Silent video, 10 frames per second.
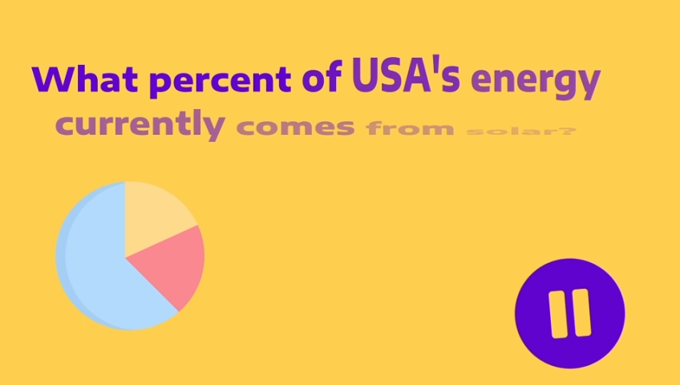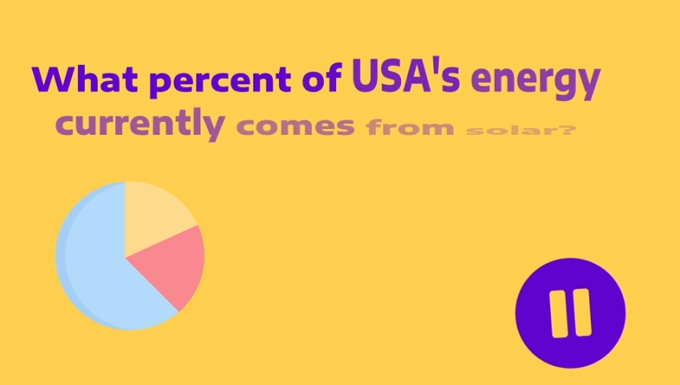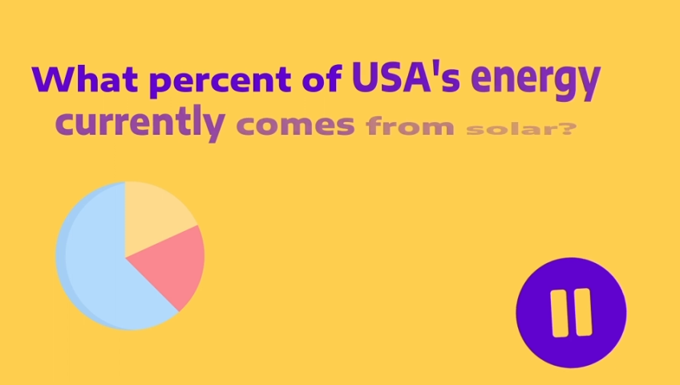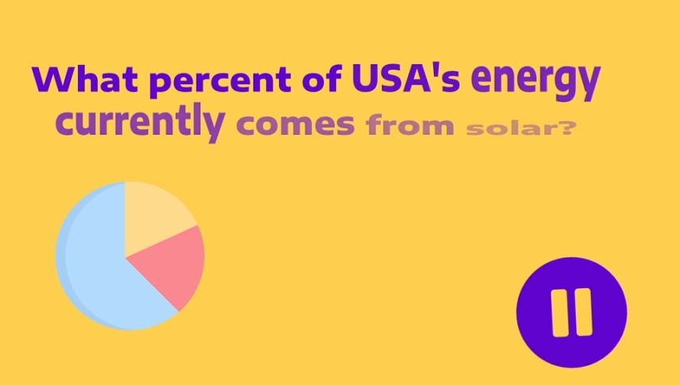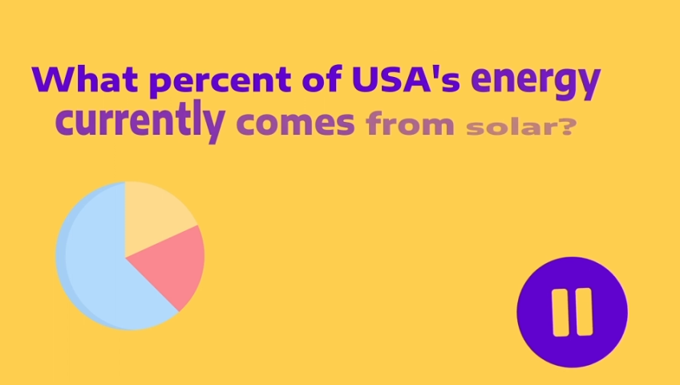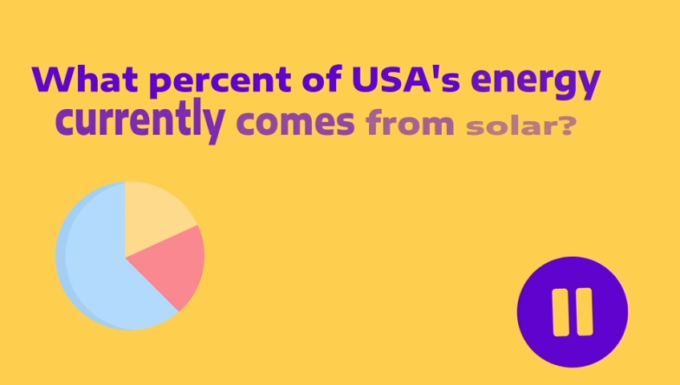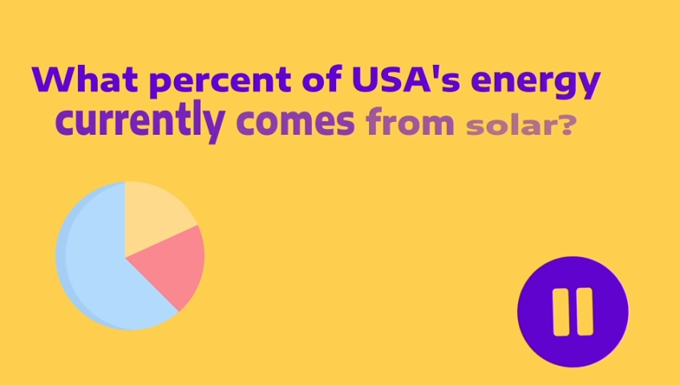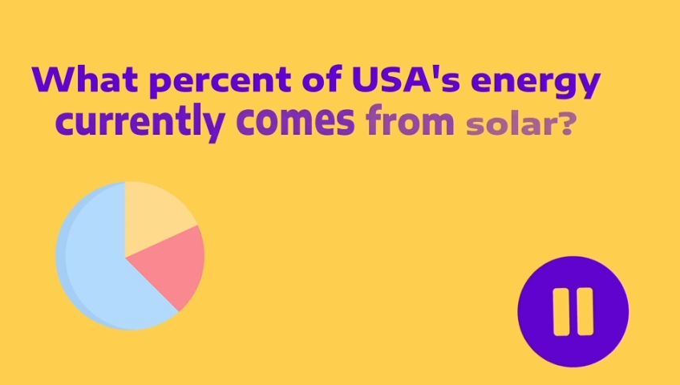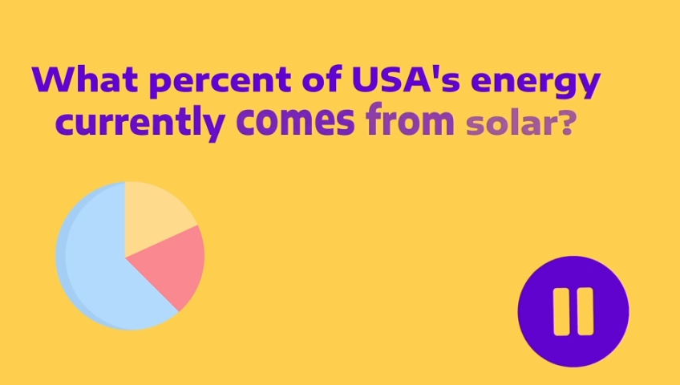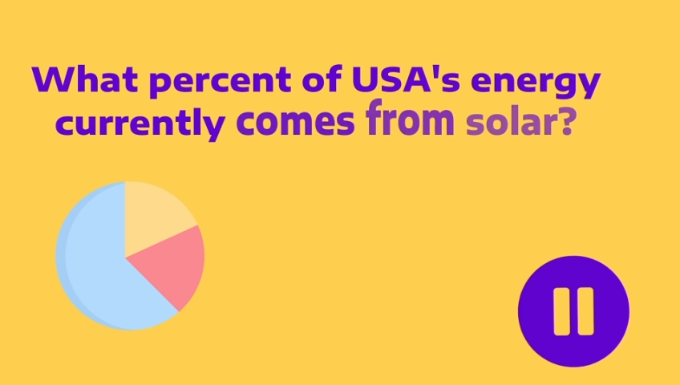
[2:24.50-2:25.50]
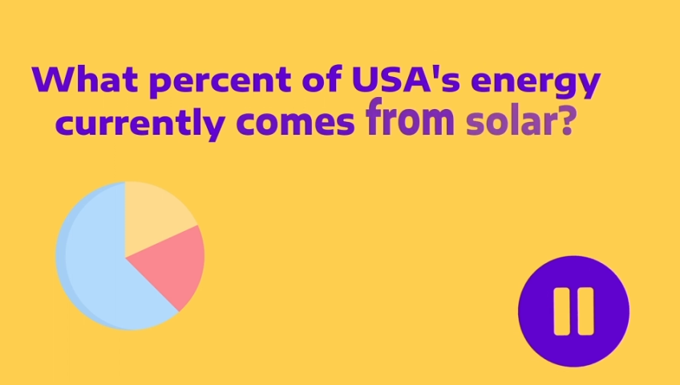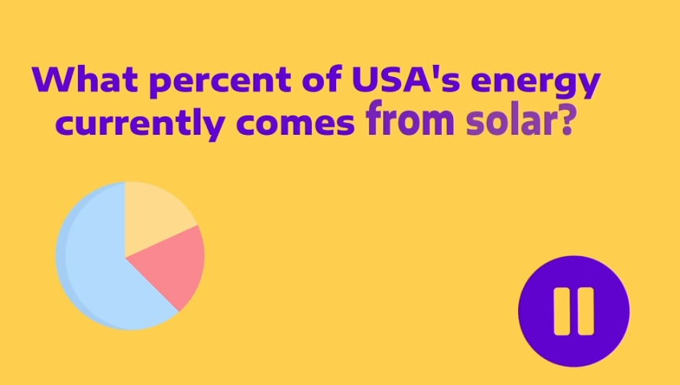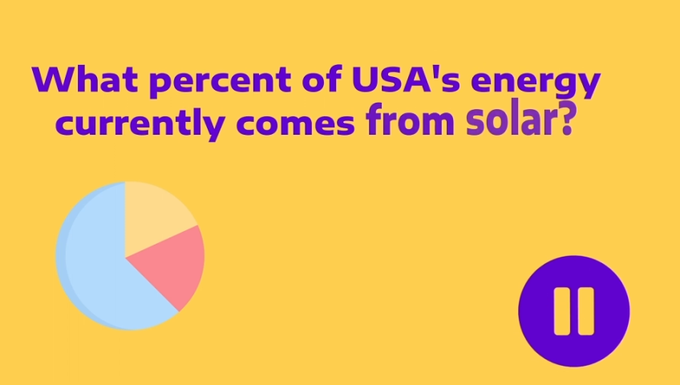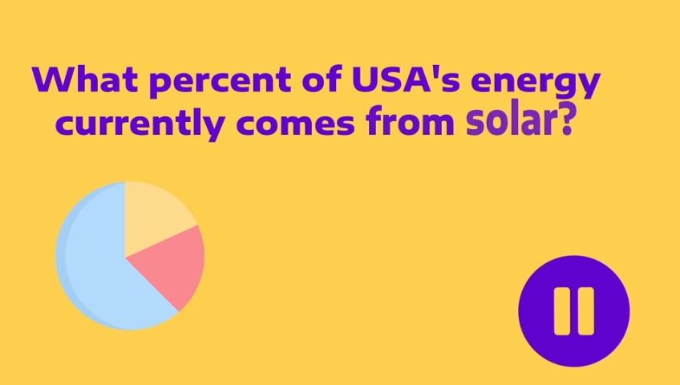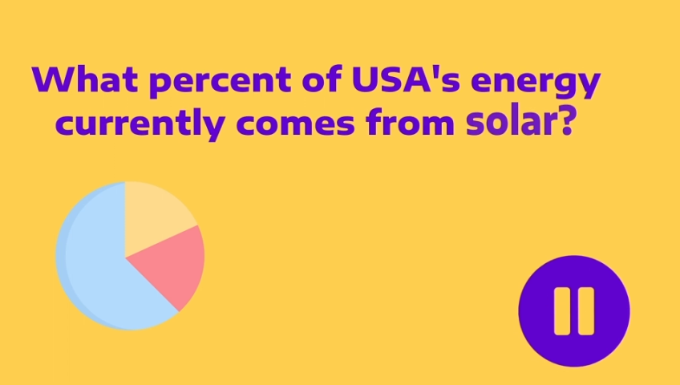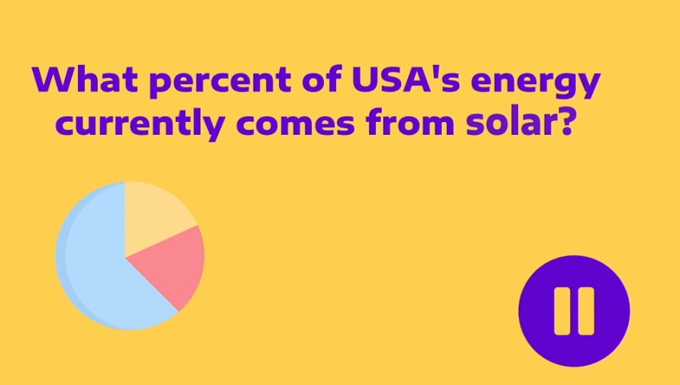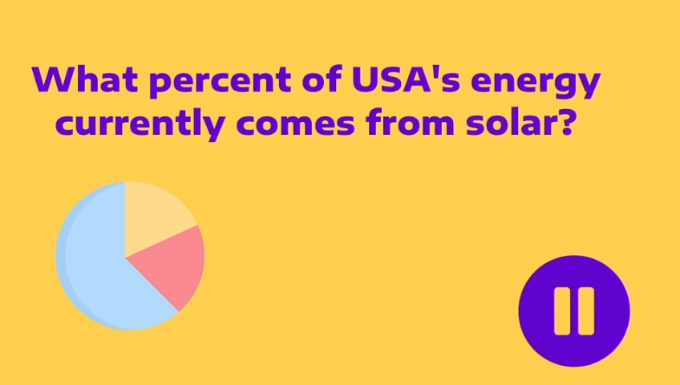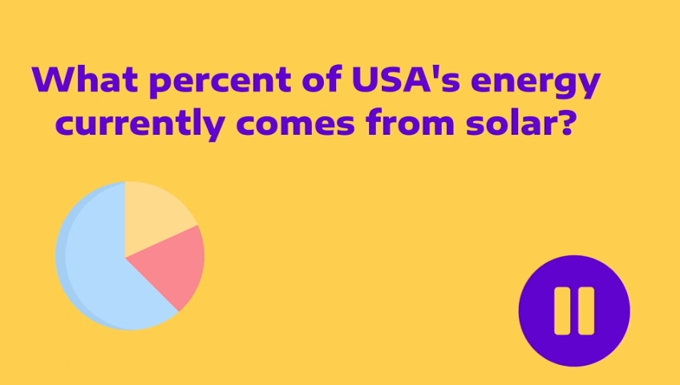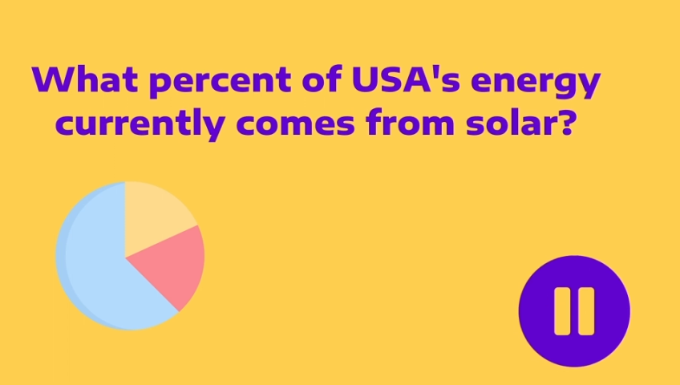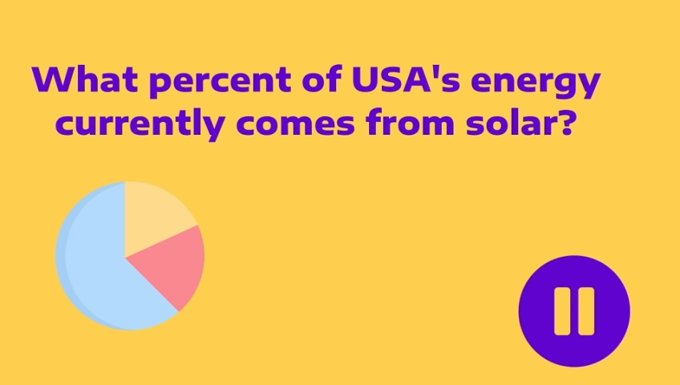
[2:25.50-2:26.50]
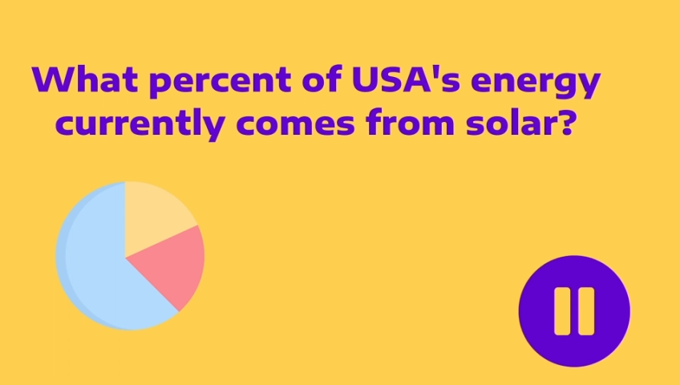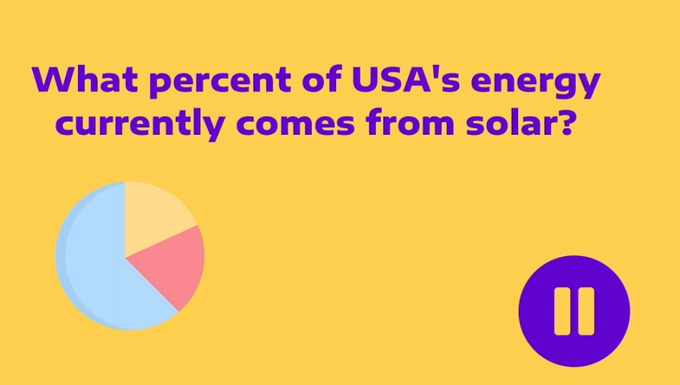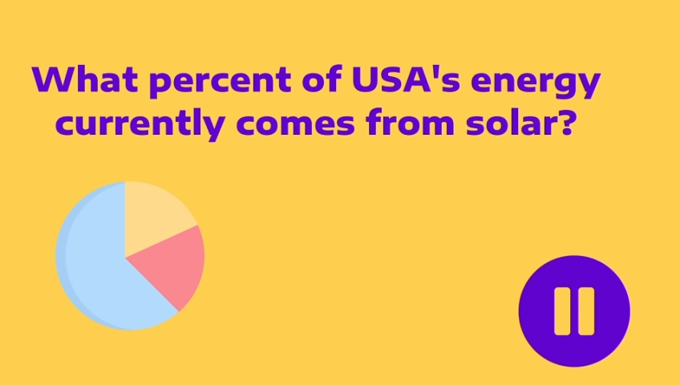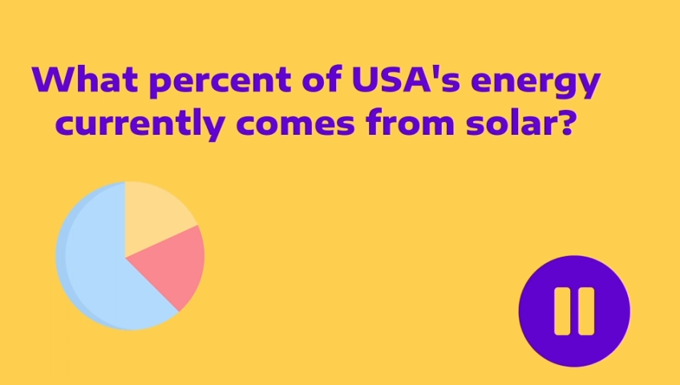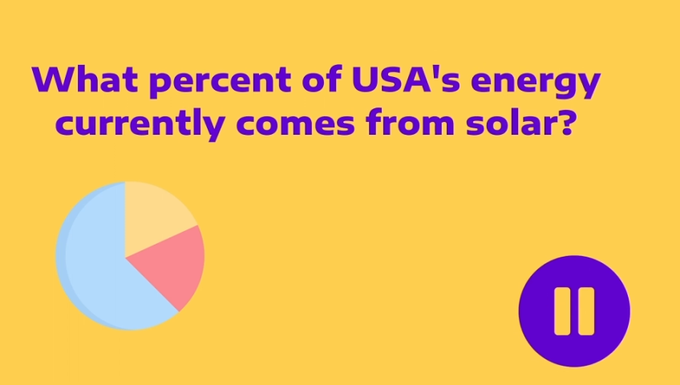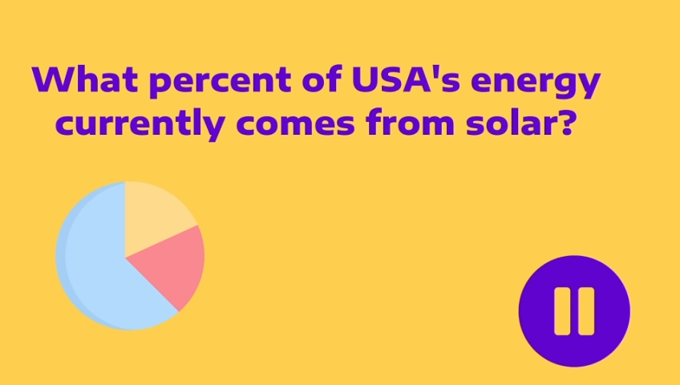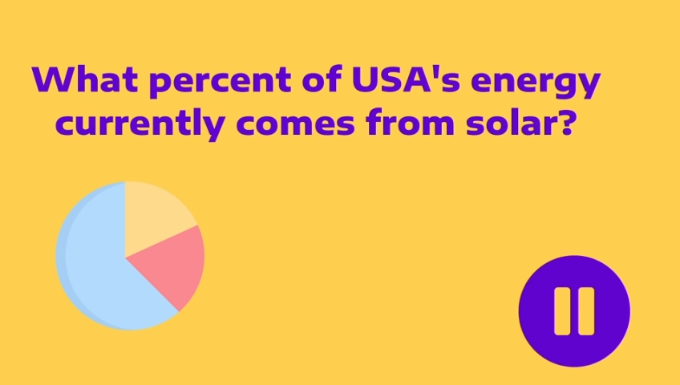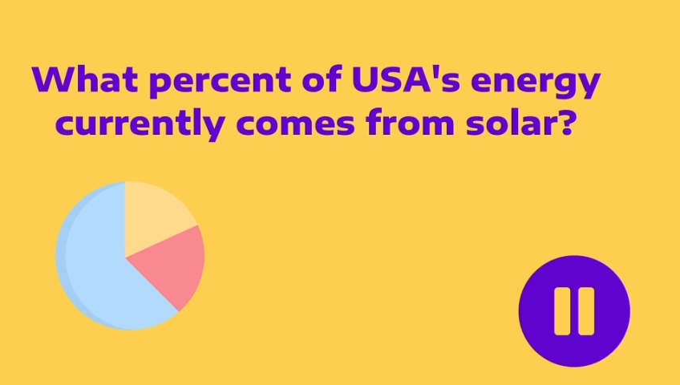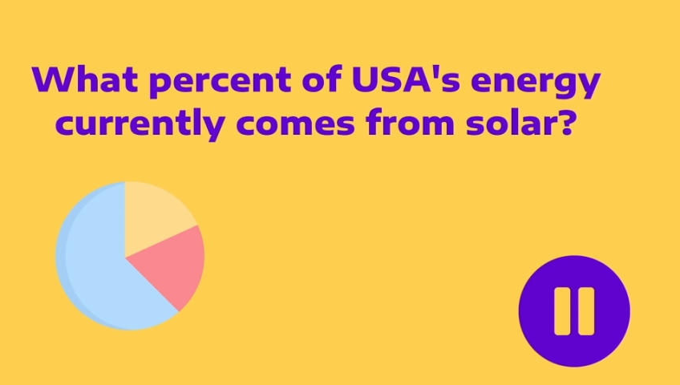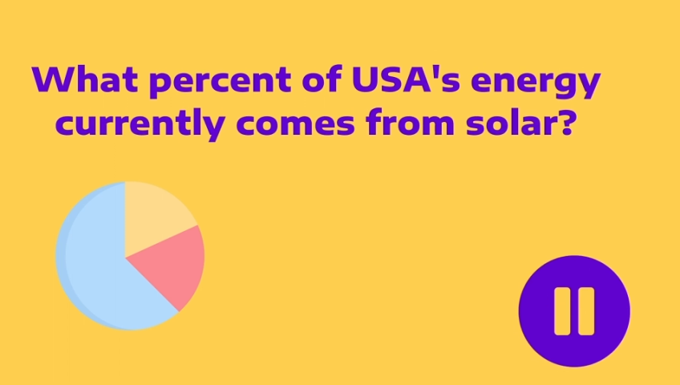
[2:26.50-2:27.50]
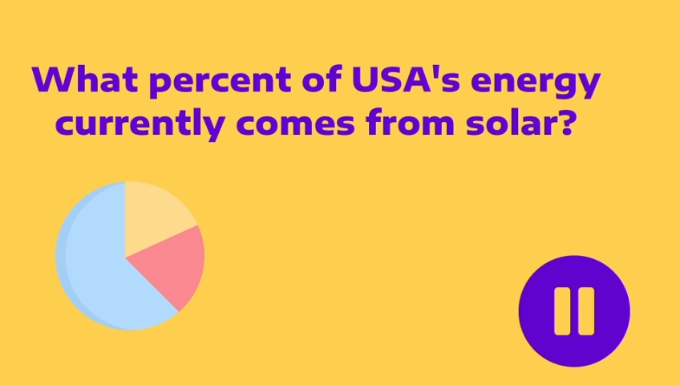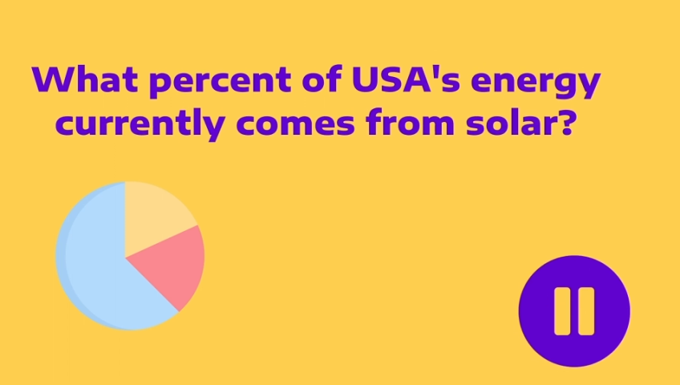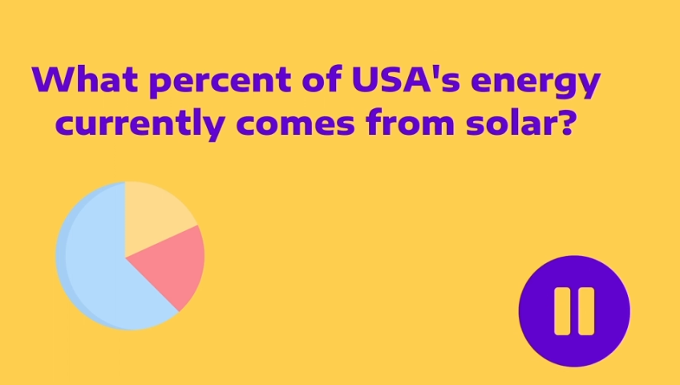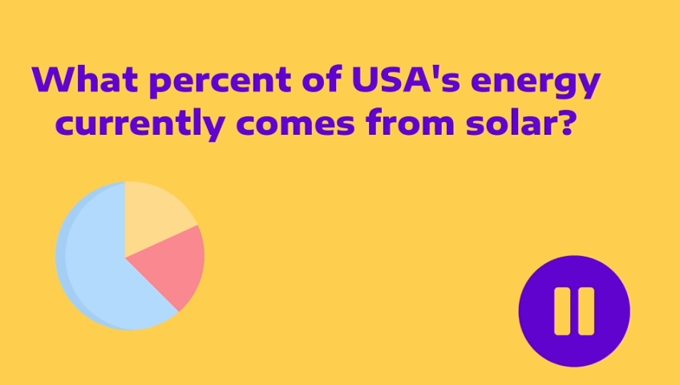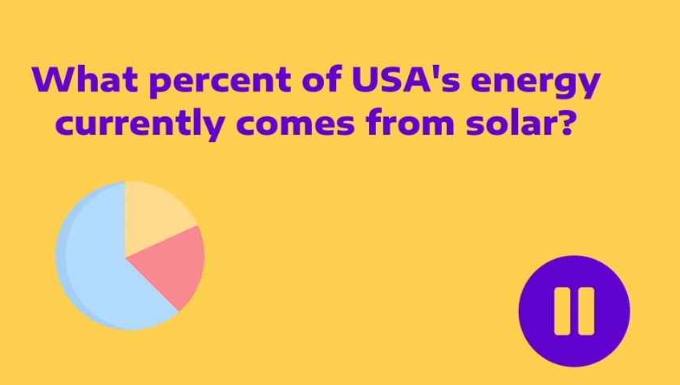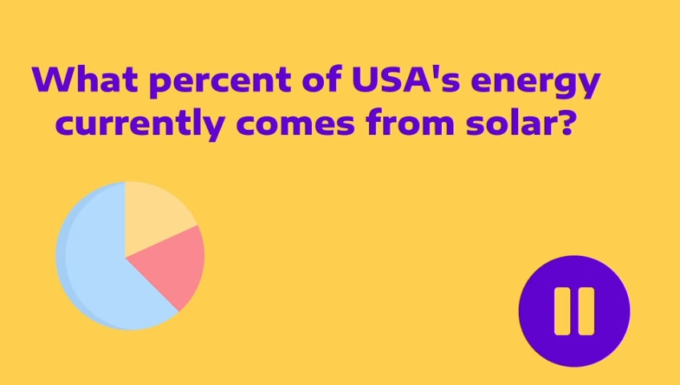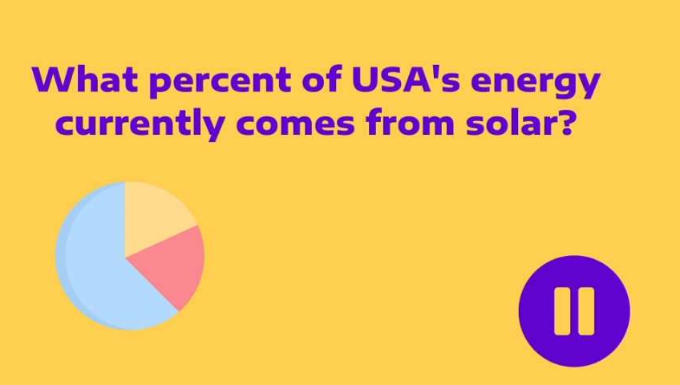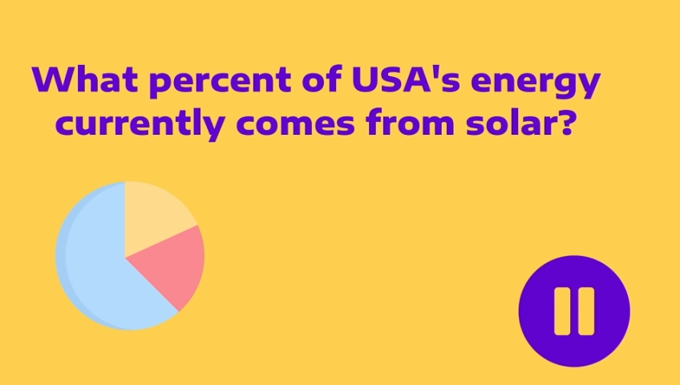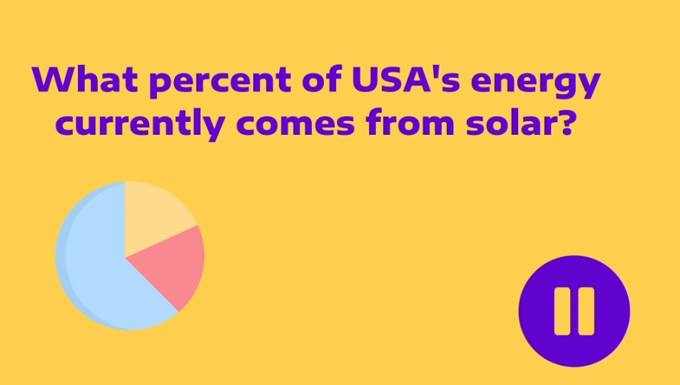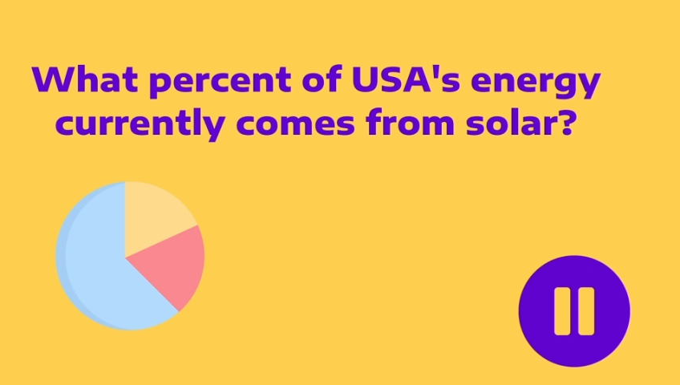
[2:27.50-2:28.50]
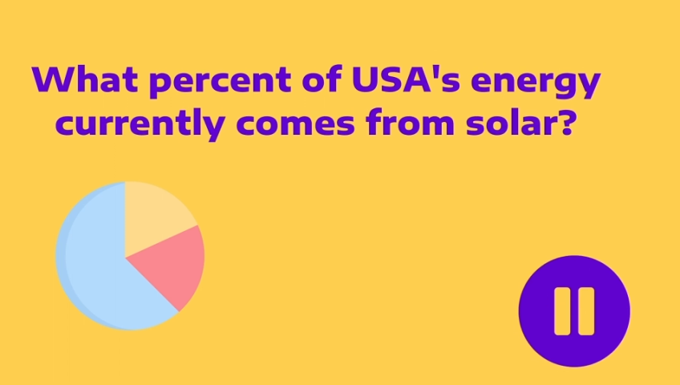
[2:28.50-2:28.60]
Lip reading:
No face is visible, so there are no lips to read.